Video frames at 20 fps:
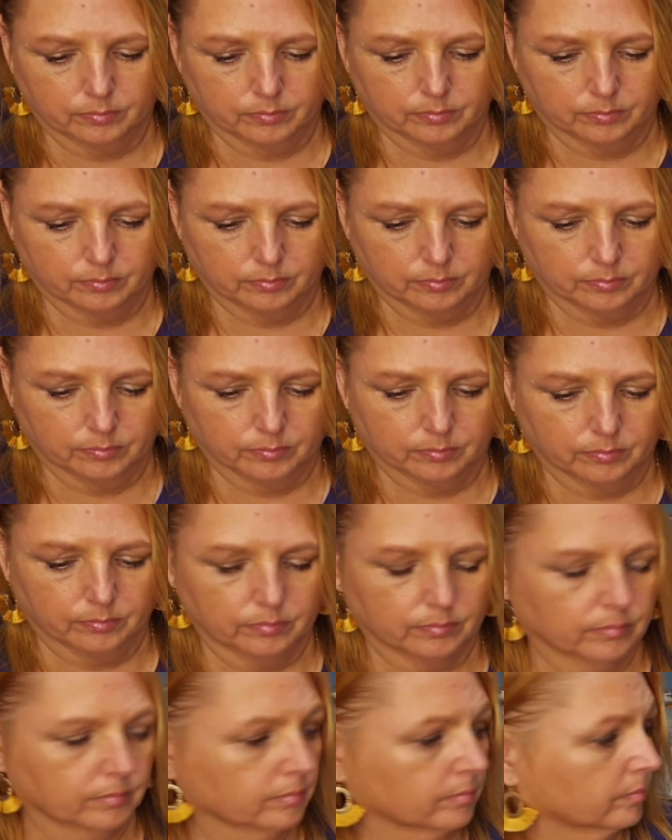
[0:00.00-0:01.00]

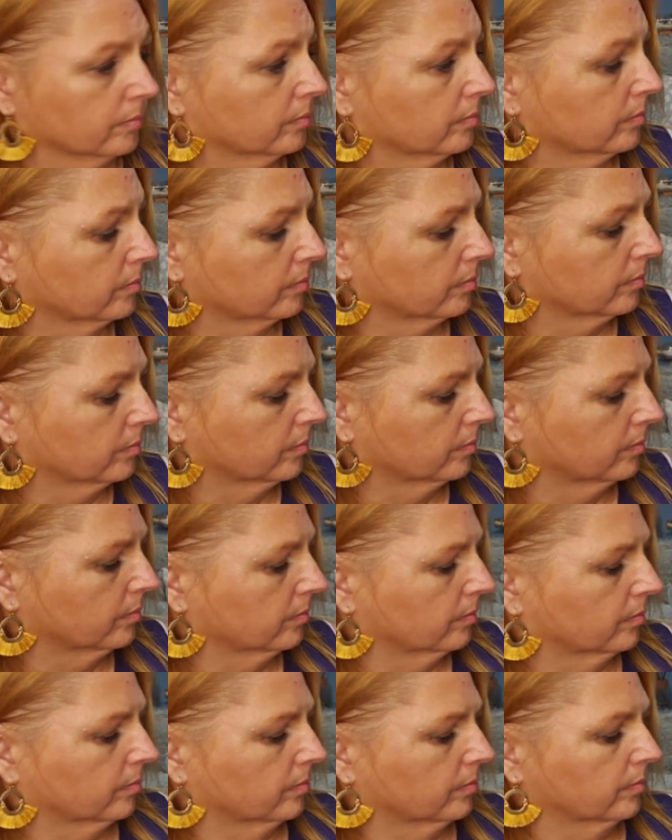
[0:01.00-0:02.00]

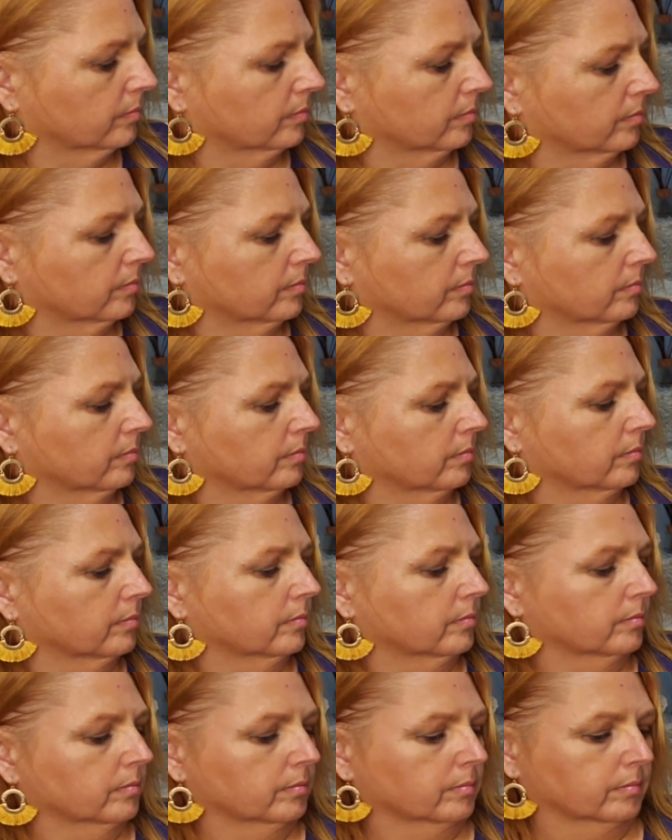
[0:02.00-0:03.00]

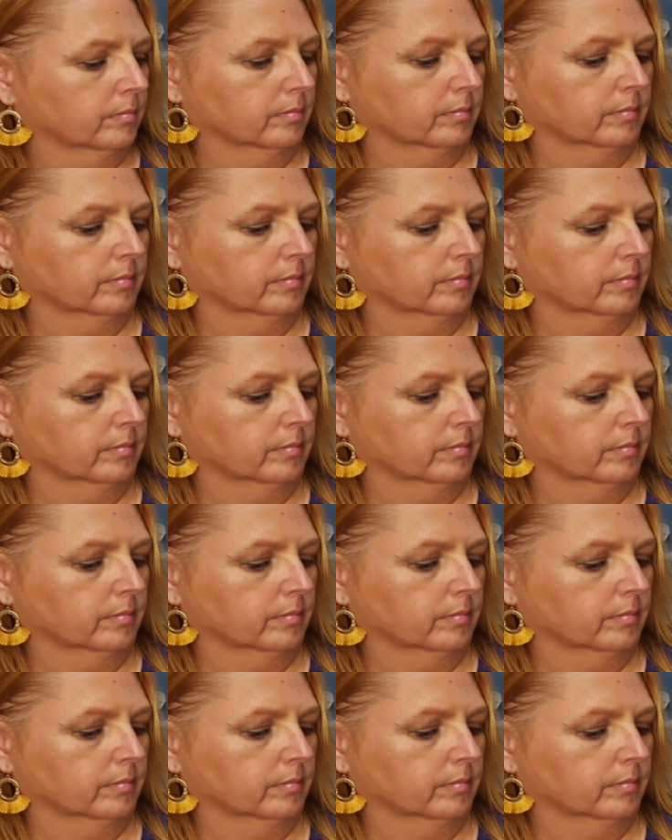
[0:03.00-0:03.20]
No words are spoken by the person on screen.